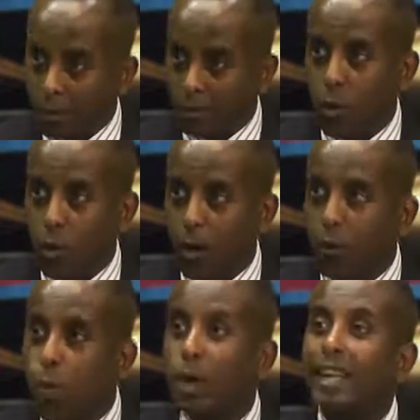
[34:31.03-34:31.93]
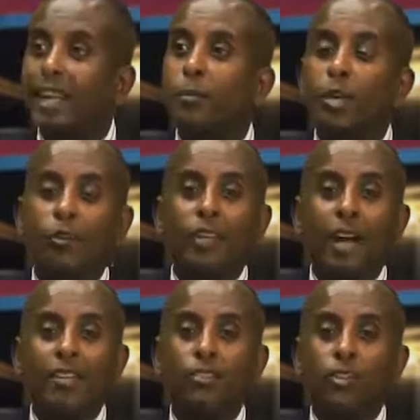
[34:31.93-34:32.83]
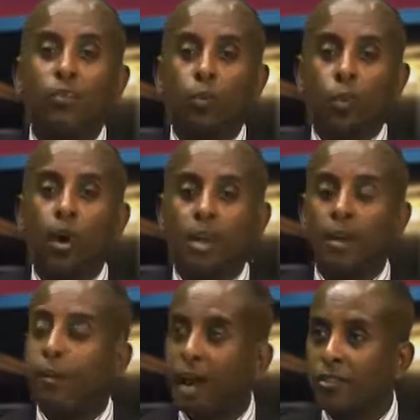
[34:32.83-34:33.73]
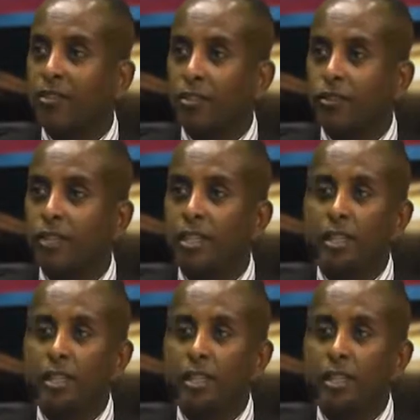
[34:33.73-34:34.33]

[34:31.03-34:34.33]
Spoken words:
program quickly because I just want to